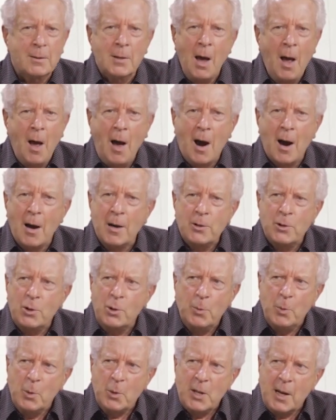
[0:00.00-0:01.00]
It's
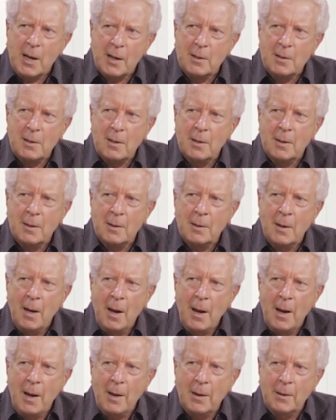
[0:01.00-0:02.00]
hard to predict
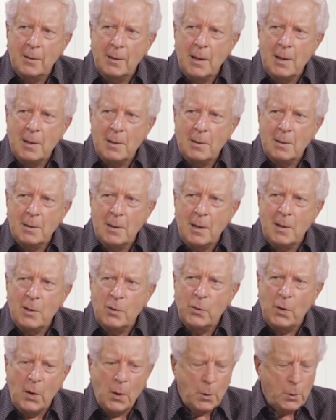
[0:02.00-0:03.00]

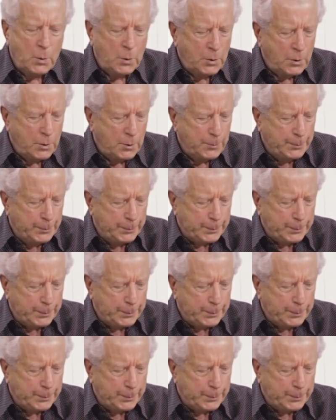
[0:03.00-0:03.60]
these votes.